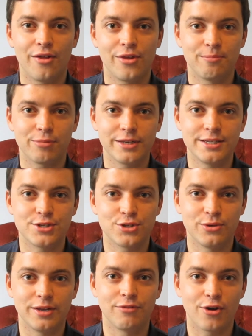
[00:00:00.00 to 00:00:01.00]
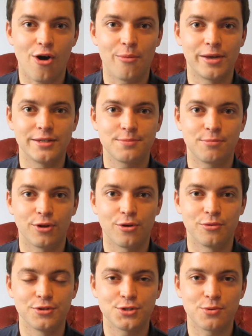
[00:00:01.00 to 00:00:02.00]
then please do leave a comment
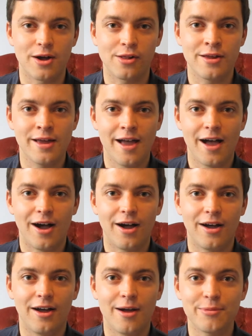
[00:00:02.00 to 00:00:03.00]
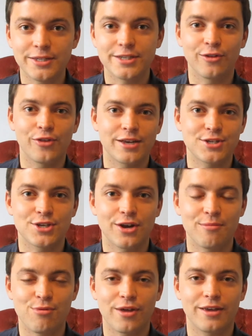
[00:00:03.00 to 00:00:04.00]
below as well. Up until next
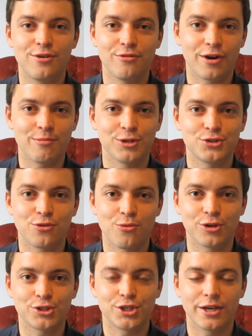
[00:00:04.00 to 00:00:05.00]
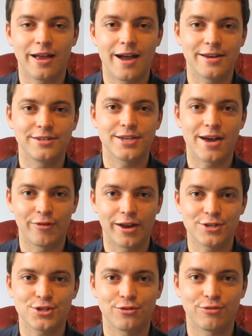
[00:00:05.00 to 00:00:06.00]
time, thank you very much for watching and have an
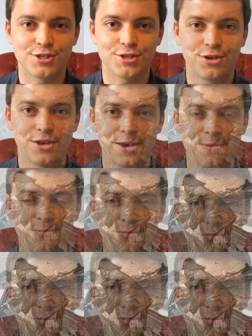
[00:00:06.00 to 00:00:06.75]
excellent rest of your day.